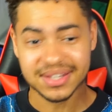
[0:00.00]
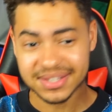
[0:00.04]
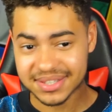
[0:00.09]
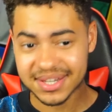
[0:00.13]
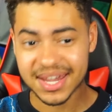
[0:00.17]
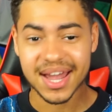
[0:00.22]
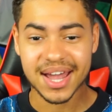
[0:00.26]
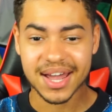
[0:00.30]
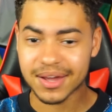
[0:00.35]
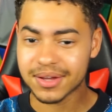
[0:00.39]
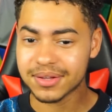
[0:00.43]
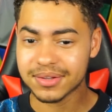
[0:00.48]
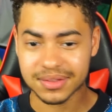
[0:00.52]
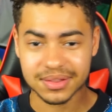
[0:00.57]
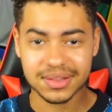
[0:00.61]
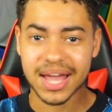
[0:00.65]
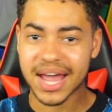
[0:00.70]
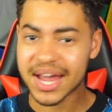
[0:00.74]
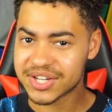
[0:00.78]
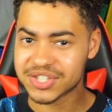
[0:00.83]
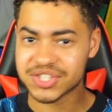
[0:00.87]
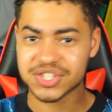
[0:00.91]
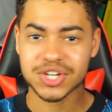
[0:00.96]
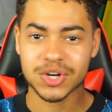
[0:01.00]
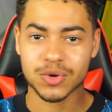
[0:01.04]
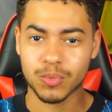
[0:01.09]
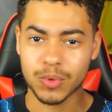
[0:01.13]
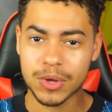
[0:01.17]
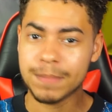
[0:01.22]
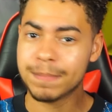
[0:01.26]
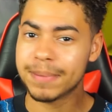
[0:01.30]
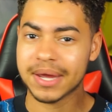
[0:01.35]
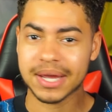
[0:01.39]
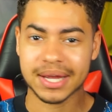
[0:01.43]
Yeah, last year
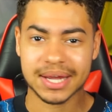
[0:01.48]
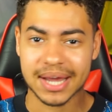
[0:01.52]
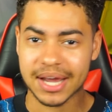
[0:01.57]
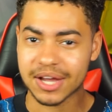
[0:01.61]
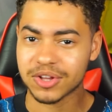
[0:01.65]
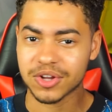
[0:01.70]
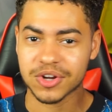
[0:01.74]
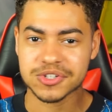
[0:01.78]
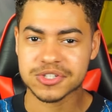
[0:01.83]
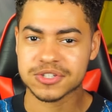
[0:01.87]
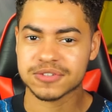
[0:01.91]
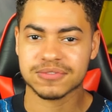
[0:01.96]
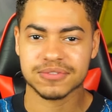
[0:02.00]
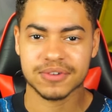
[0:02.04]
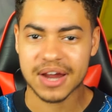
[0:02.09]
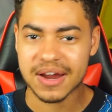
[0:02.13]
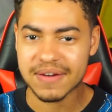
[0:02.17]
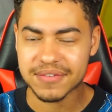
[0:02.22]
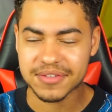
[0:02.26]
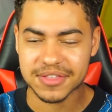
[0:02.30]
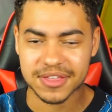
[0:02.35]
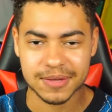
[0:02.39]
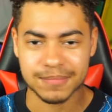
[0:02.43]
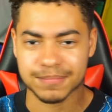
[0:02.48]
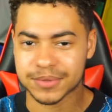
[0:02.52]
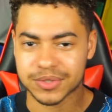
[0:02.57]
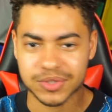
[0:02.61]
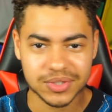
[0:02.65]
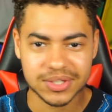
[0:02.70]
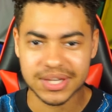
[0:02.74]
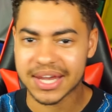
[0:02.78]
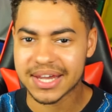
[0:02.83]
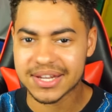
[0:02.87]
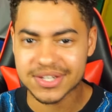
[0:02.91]
we picked Kyle Larson for everything, but
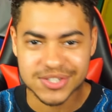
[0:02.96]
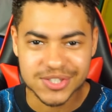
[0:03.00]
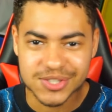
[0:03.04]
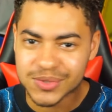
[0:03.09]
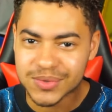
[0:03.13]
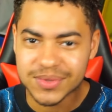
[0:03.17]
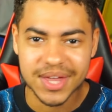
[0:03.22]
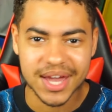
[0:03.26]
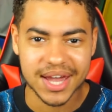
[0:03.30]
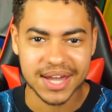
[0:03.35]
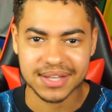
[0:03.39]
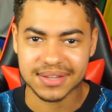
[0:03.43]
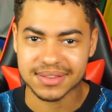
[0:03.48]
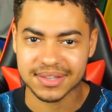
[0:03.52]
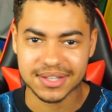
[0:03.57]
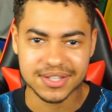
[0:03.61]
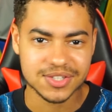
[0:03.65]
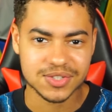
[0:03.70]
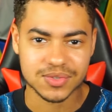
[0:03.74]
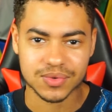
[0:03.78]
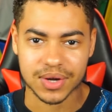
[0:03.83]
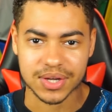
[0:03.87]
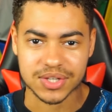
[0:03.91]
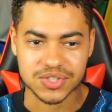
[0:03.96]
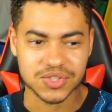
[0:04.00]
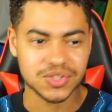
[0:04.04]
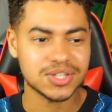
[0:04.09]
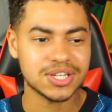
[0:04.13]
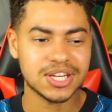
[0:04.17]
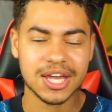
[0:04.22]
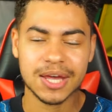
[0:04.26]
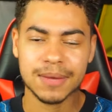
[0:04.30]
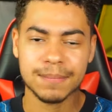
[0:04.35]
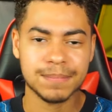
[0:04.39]
you can't do that in this race. You
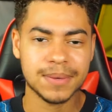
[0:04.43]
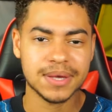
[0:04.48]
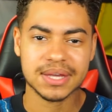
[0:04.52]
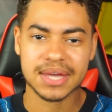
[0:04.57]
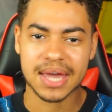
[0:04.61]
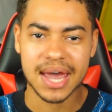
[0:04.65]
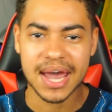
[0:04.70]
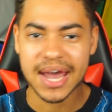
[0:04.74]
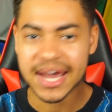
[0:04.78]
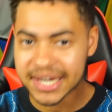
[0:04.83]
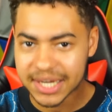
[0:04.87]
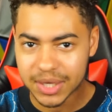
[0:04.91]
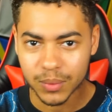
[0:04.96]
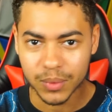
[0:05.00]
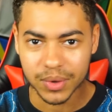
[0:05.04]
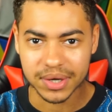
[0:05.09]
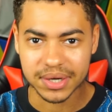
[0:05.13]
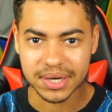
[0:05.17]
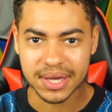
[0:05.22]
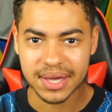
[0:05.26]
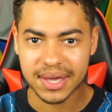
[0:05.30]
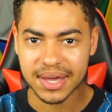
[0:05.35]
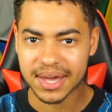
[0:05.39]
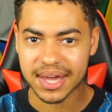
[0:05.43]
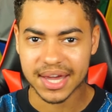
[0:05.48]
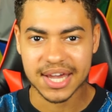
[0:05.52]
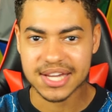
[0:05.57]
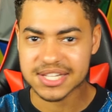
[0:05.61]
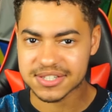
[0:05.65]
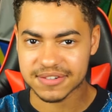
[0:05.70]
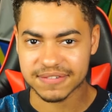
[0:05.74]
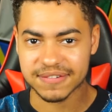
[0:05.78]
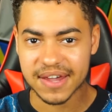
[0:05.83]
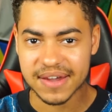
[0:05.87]
can't pick anyone
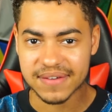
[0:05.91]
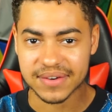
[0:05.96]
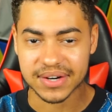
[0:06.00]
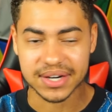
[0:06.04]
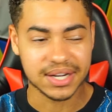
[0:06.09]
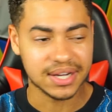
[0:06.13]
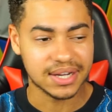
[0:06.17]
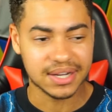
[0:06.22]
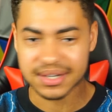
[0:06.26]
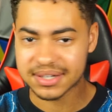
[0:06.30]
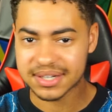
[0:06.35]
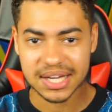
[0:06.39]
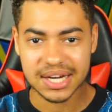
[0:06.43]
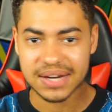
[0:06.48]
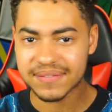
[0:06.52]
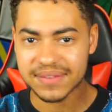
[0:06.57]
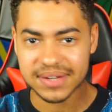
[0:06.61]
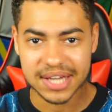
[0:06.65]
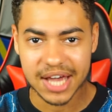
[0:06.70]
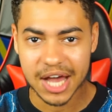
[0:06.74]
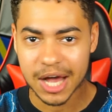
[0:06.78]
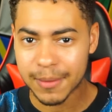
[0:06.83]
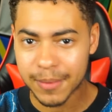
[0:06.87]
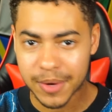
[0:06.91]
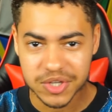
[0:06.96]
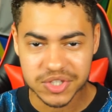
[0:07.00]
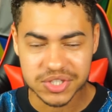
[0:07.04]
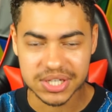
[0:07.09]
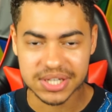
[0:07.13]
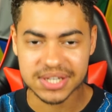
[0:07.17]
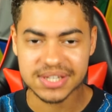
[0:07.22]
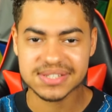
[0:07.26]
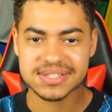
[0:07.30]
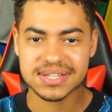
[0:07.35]
as a favorite. Not even Kyle Busch,
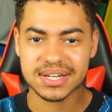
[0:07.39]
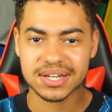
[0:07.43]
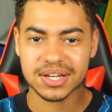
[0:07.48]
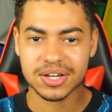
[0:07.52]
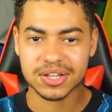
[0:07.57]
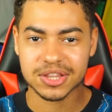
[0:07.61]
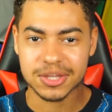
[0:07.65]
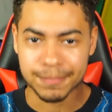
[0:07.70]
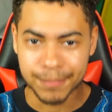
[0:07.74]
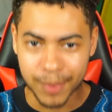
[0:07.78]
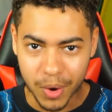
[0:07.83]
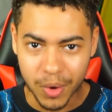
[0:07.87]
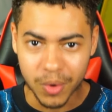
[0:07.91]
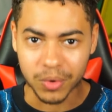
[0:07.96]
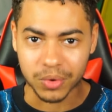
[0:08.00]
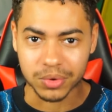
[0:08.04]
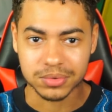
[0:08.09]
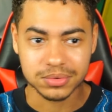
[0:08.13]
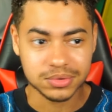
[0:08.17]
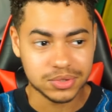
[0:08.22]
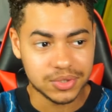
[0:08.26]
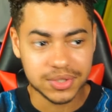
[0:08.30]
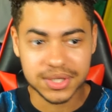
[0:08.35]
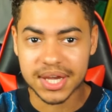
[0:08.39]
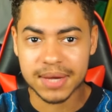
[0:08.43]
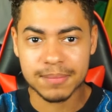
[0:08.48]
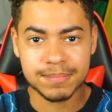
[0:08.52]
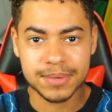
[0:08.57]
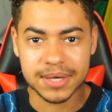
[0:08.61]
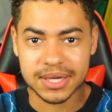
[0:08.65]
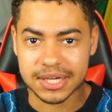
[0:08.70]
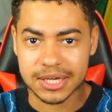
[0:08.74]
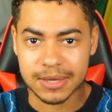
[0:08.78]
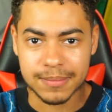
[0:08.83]
and he's sitting on the pole. You can't
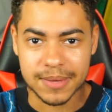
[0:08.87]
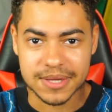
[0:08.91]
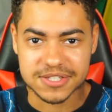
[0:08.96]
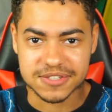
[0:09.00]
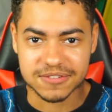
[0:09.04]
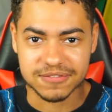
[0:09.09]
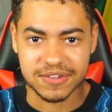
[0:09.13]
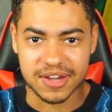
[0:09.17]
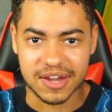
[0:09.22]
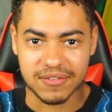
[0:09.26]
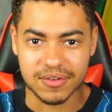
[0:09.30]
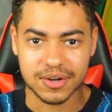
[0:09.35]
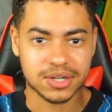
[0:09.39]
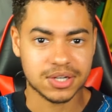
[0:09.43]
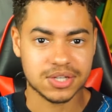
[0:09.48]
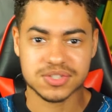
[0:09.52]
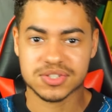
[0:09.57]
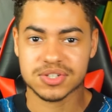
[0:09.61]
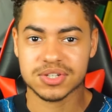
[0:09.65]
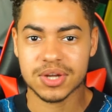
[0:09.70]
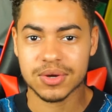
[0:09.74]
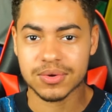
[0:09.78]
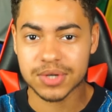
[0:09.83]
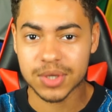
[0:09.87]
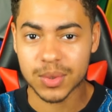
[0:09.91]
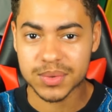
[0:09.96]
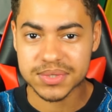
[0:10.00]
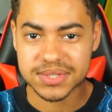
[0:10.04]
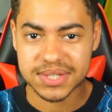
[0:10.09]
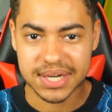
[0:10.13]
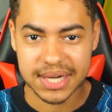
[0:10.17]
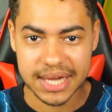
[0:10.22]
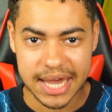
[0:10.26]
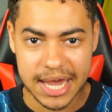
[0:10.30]
pick him as a favorite because you don't know
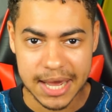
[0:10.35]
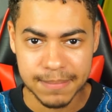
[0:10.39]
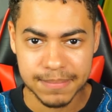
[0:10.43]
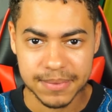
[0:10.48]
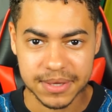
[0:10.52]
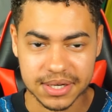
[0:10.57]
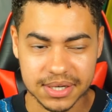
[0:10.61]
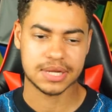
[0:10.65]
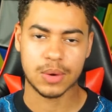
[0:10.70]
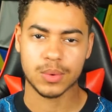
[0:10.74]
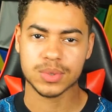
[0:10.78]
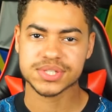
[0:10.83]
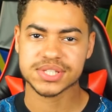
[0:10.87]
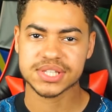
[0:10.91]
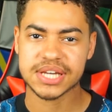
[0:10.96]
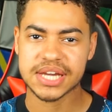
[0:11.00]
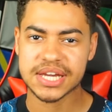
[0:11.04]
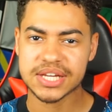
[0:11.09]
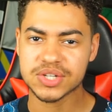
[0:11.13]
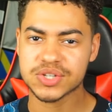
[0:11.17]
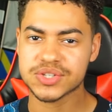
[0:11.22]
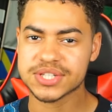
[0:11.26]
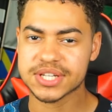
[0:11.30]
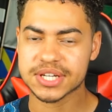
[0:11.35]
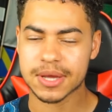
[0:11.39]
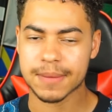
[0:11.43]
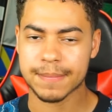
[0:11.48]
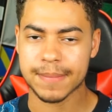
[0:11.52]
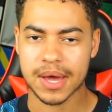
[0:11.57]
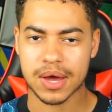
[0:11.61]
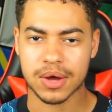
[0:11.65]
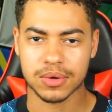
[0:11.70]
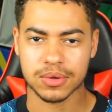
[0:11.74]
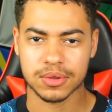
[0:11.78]
what's going to happen. Now, what's interesting
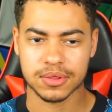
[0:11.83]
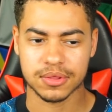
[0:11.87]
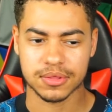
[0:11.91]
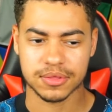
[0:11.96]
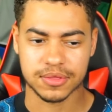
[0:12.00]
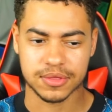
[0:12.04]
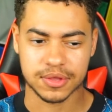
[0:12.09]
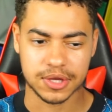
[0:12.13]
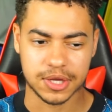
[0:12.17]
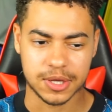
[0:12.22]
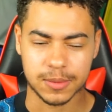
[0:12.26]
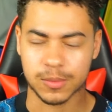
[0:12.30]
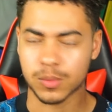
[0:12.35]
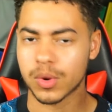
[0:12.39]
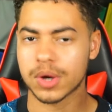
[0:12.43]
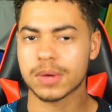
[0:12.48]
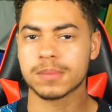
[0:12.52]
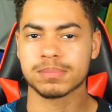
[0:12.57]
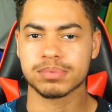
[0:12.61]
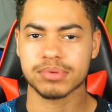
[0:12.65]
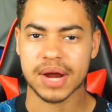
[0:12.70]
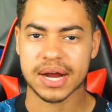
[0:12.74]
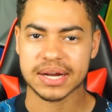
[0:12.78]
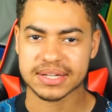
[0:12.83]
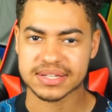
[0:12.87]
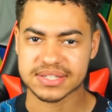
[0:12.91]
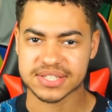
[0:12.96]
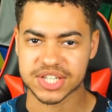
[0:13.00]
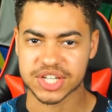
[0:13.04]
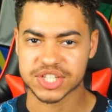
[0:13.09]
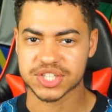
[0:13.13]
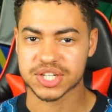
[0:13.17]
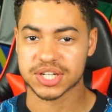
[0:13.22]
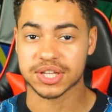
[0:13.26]
about the one practice
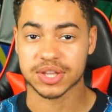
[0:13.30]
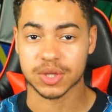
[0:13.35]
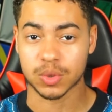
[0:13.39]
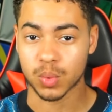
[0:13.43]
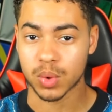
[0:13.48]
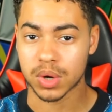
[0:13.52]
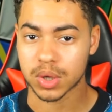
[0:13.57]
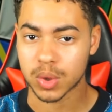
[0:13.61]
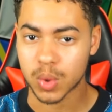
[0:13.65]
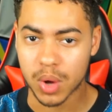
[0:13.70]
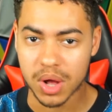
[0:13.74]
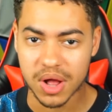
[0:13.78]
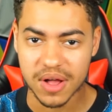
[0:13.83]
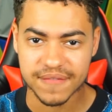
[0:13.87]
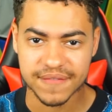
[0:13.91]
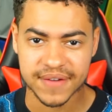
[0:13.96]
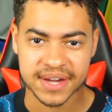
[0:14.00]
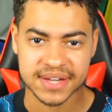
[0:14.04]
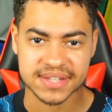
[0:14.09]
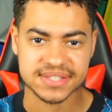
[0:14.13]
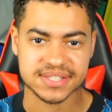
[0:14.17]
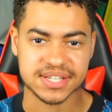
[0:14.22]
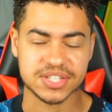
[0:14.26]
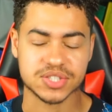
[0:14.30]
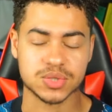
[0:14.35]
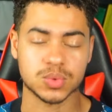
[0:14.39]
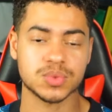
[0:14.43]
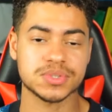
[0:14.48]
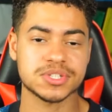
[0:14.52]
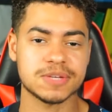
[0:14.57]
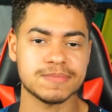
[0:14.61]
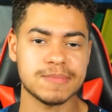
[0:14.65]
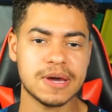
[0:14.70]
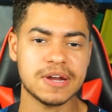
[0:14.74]
session and the one qualifying session
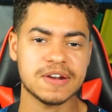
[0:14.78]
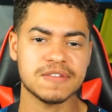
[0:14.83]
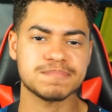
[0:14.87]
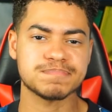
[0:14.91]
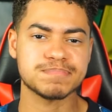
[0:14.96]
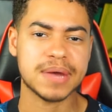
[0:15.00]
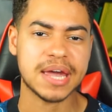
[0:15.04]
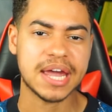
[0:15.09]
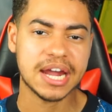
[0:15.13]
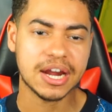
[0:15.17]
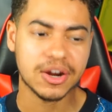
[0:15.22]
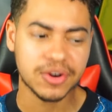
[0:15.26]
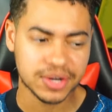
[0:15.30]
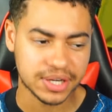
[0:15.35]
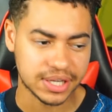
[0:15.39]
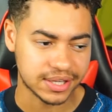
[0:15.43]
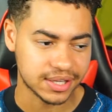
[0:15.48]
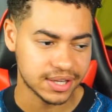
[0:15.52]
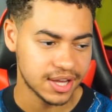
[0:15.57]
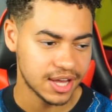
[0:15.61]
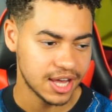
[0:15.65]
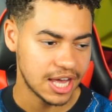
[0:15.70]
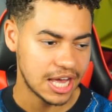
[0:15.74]
was the amount of parity.